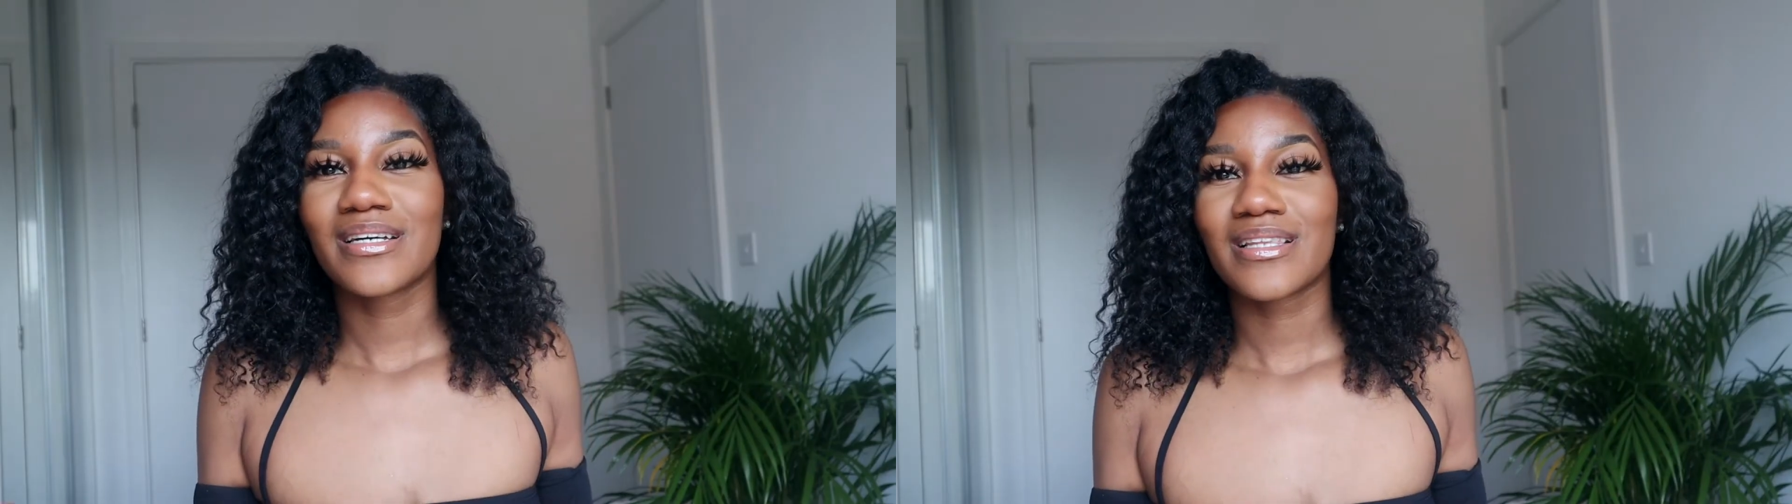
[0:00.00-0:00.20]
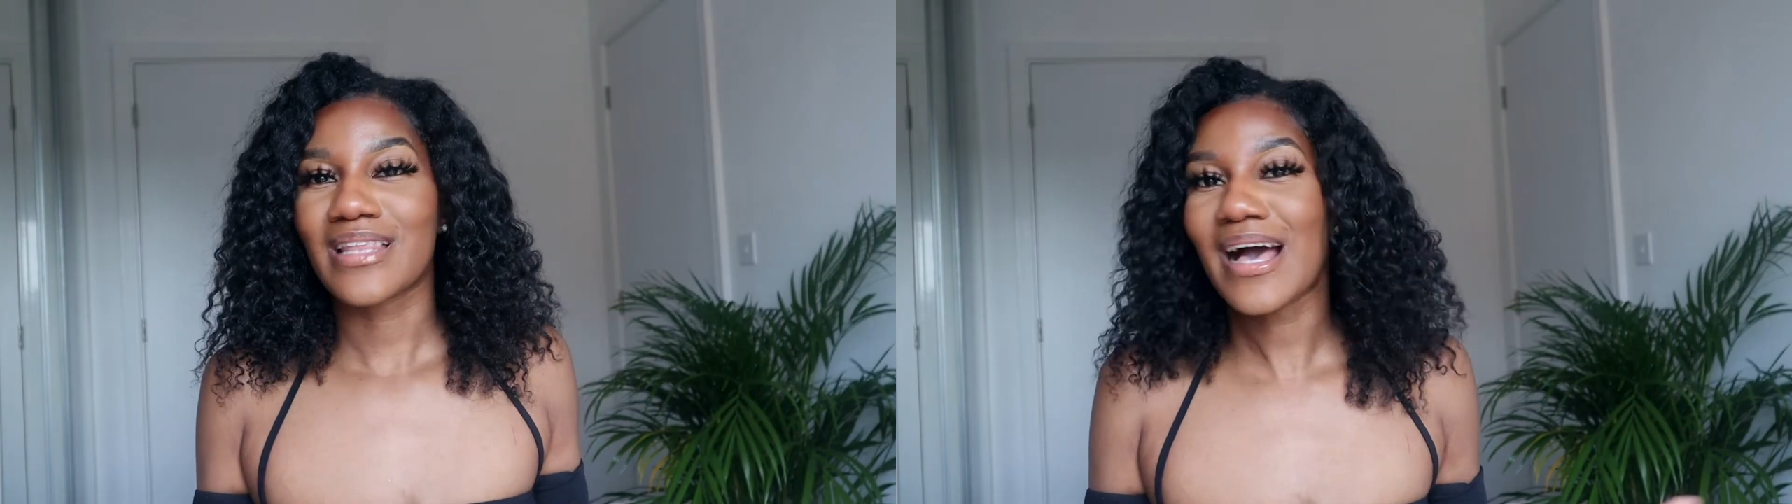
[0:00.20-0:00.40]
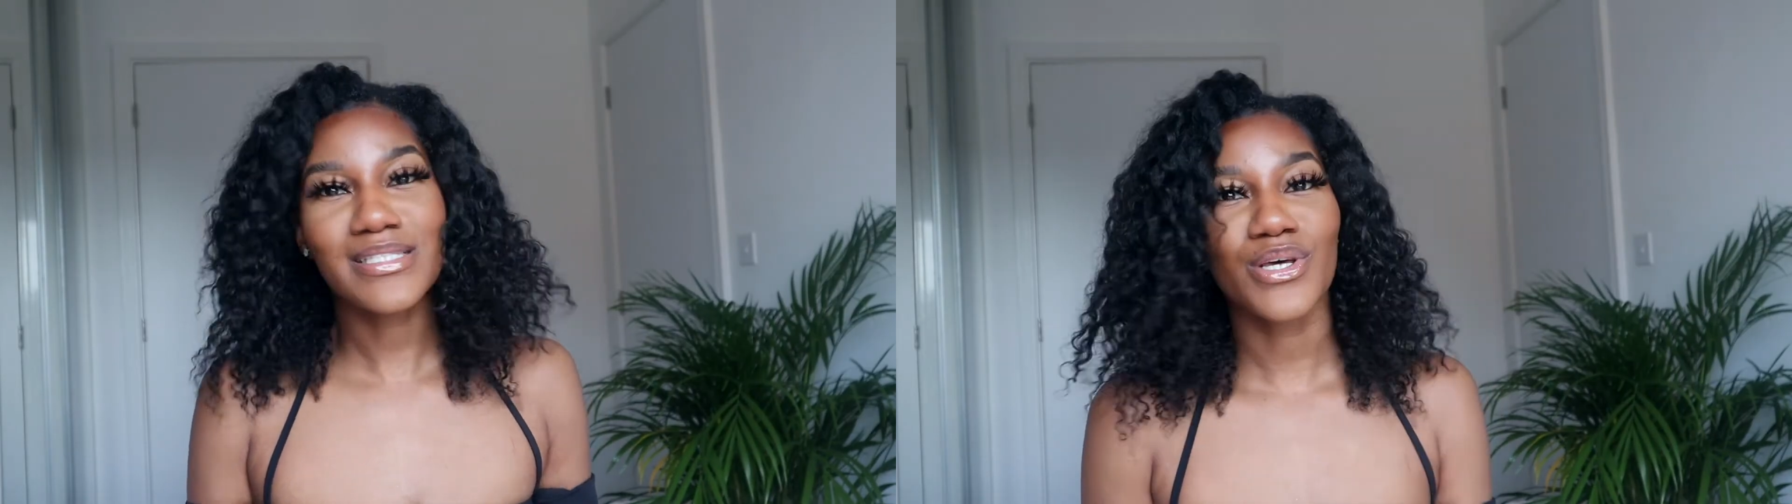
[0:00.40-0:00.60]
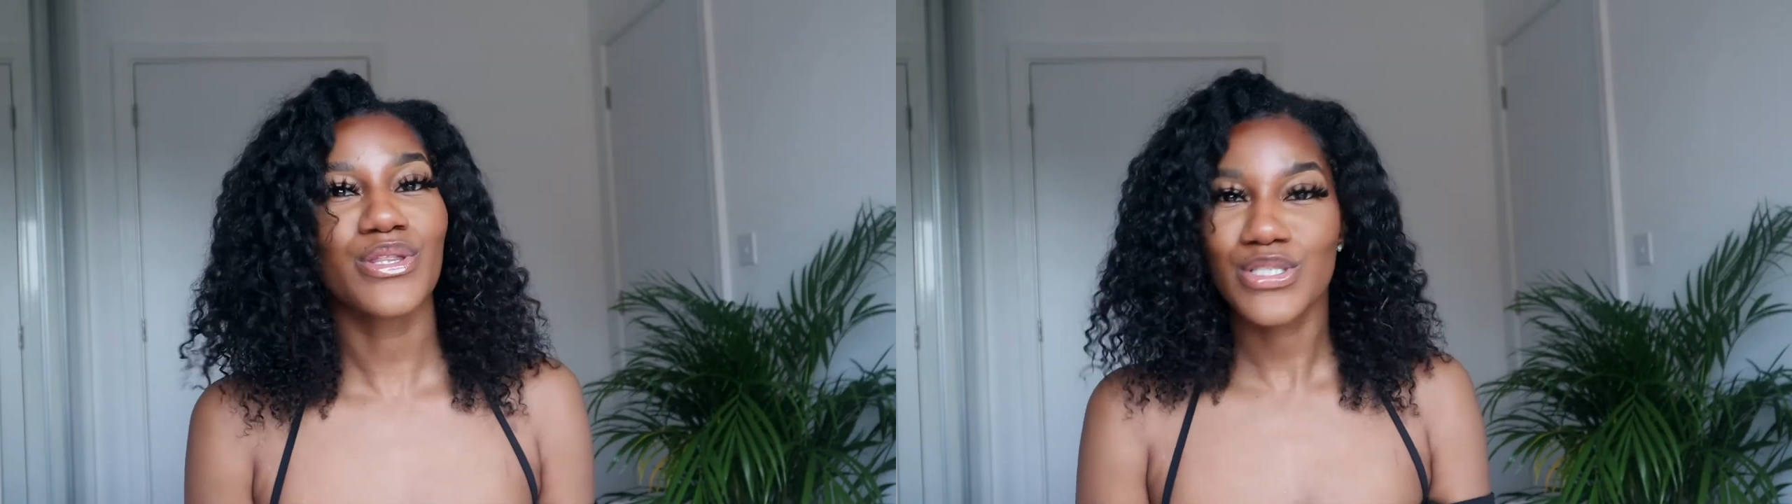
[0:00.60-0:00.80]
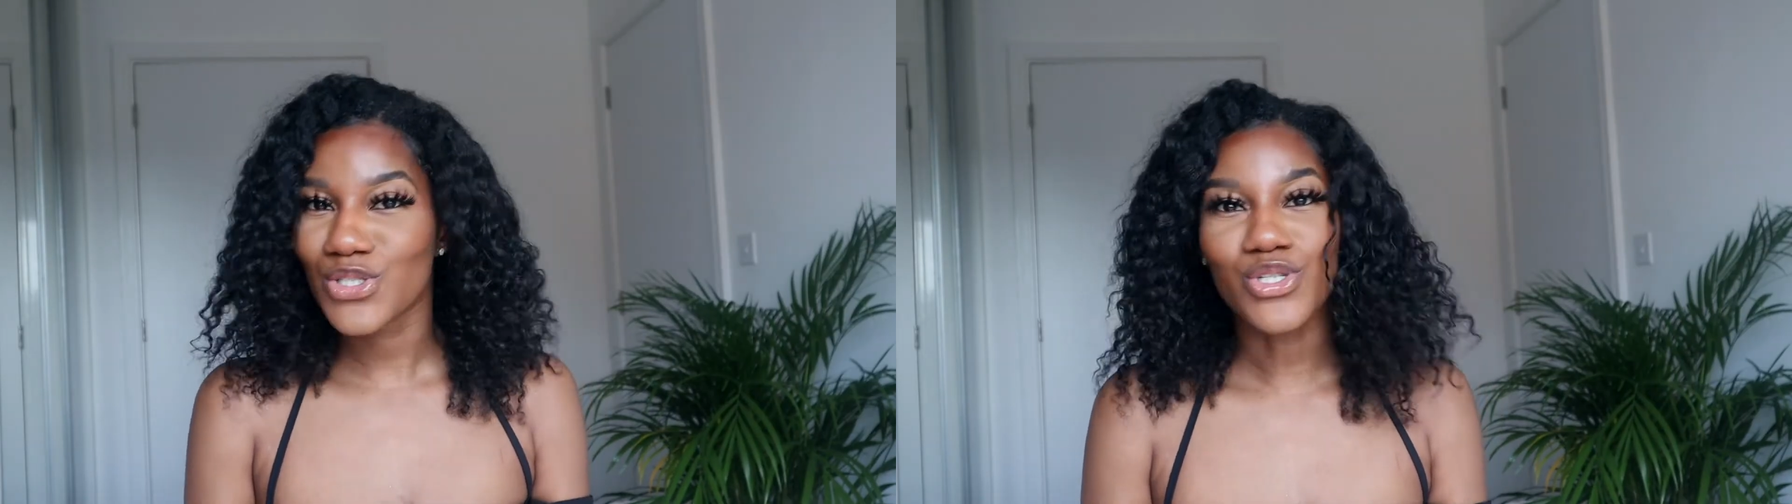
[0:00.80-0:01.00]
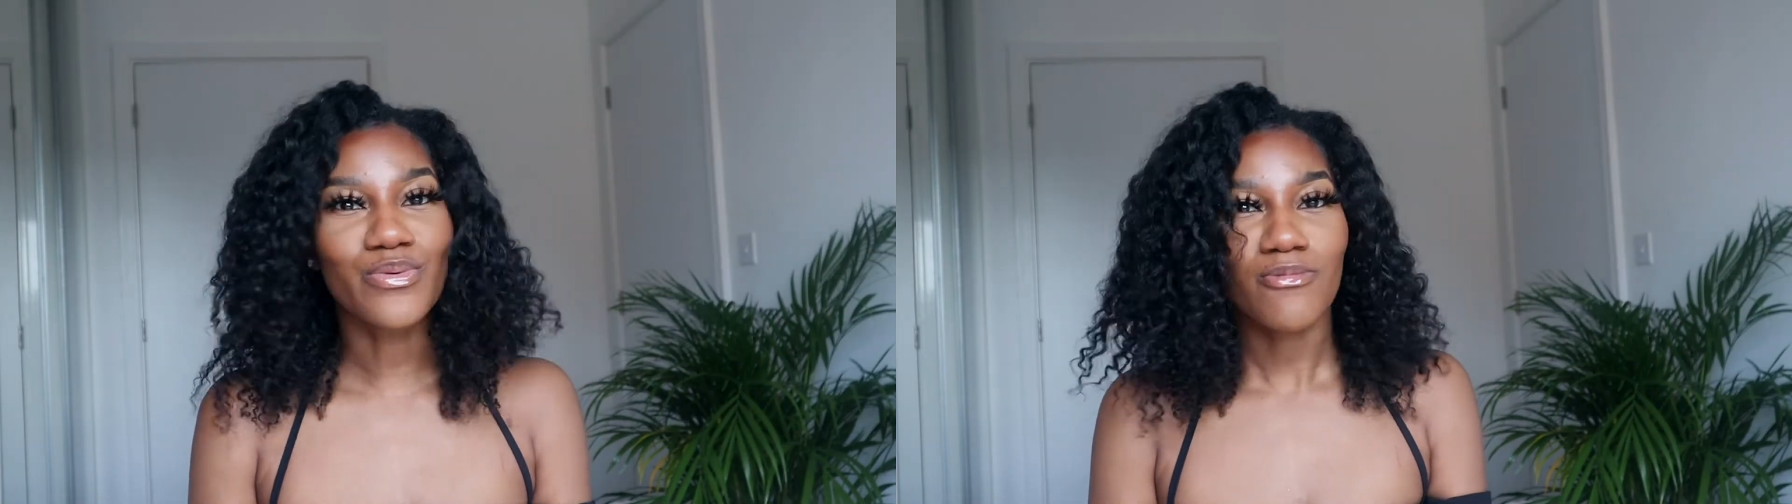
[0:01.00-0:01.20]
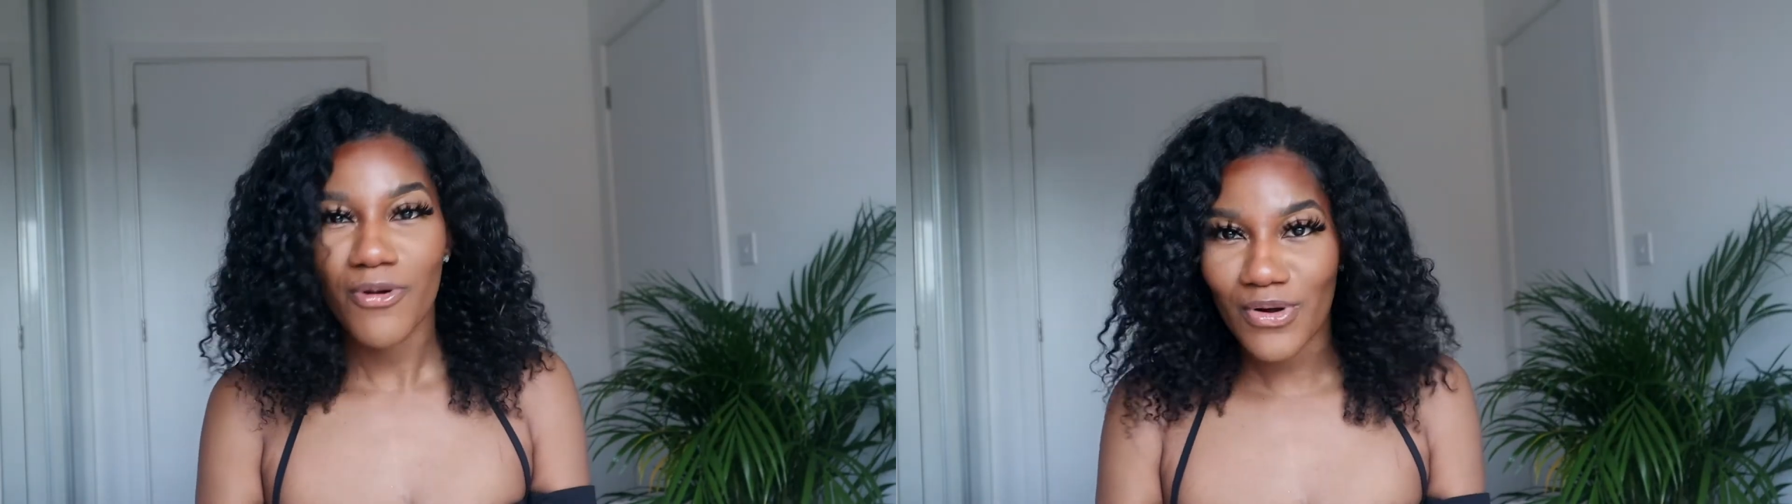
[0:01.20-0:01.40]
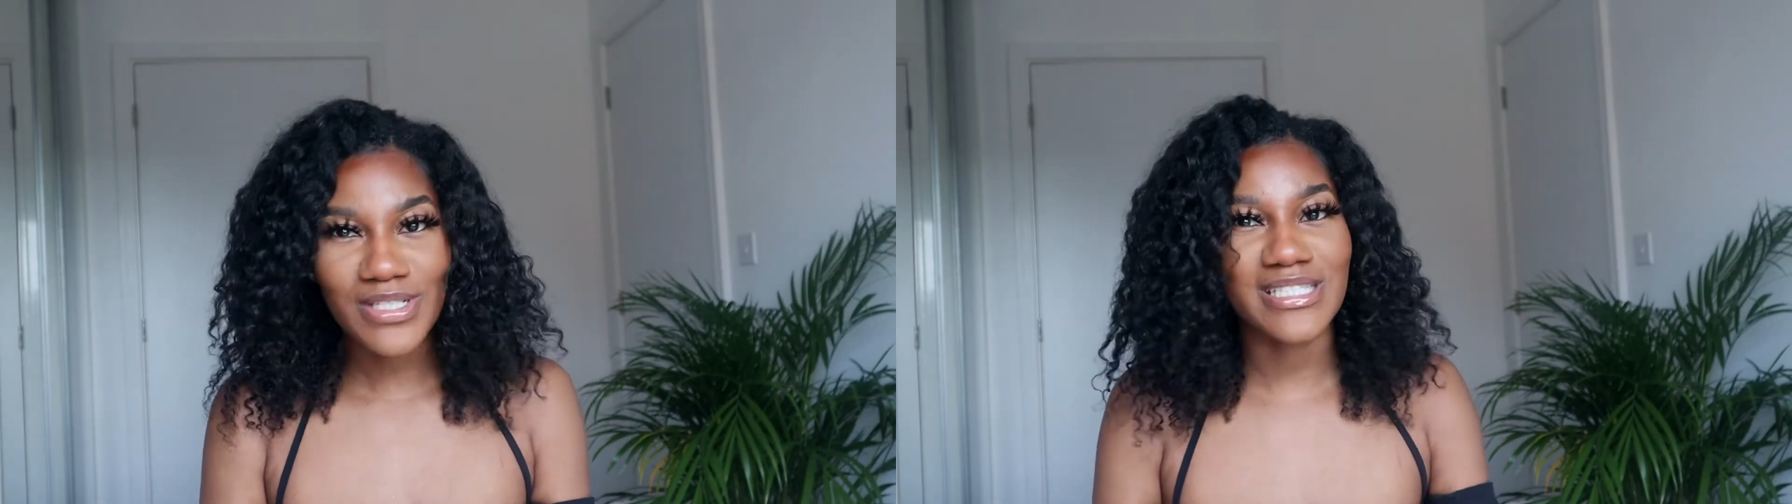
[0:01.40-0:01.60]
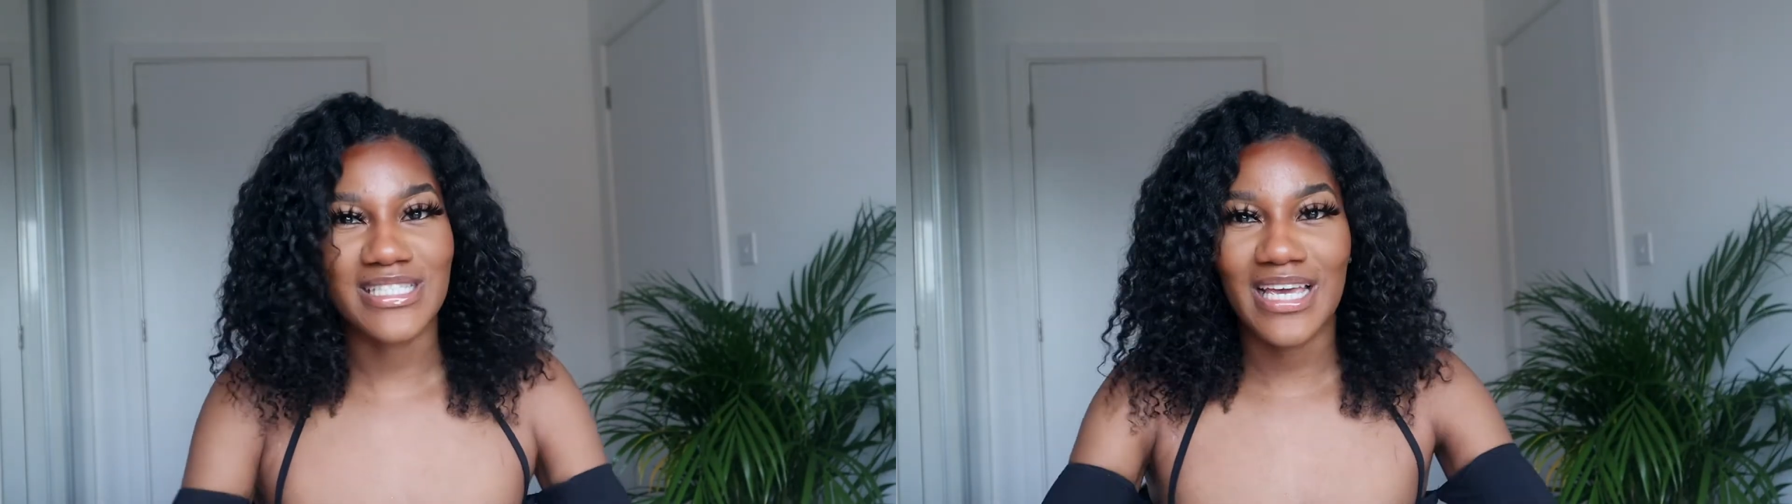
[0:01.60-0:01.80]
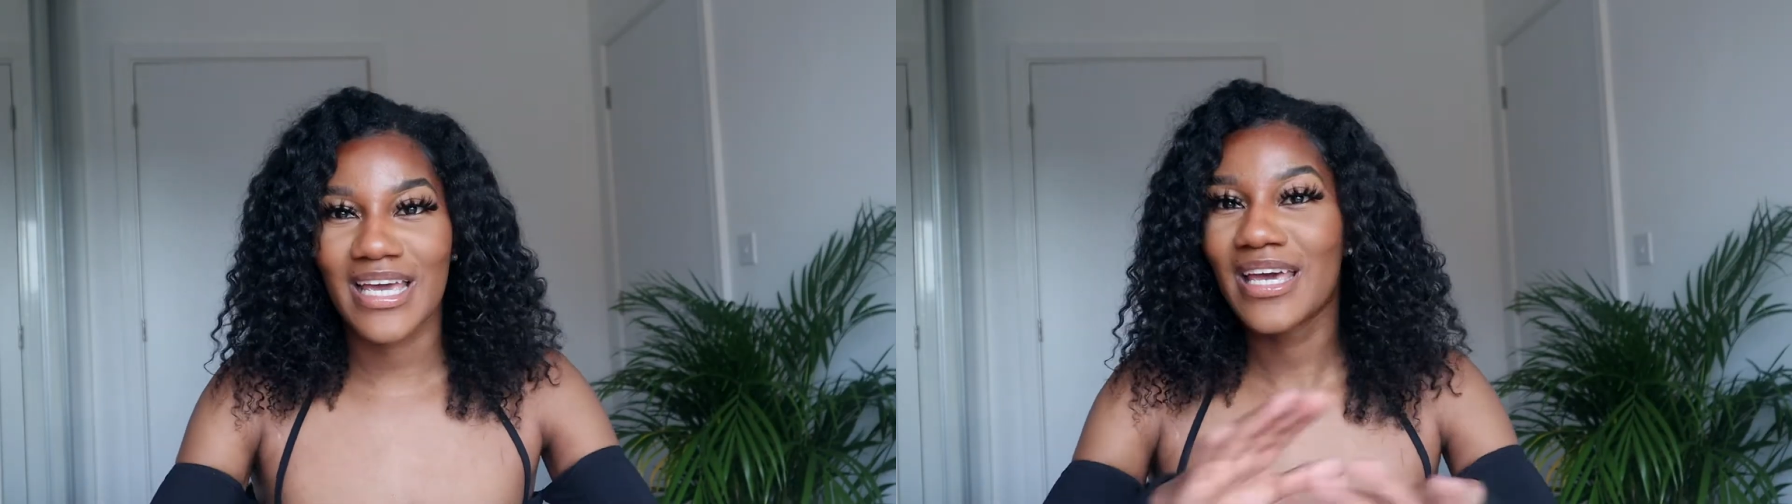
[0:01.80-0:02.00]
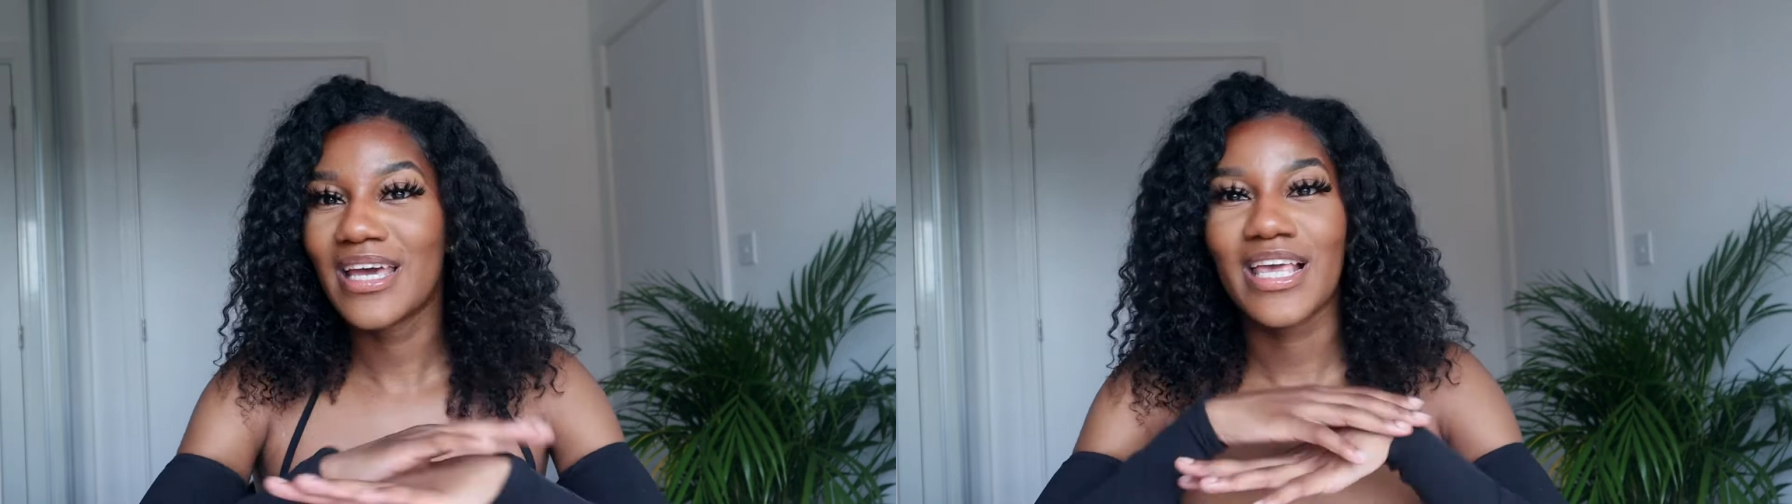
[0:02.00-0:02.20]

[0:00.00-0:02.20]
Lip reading: that has nothing to do with porosity.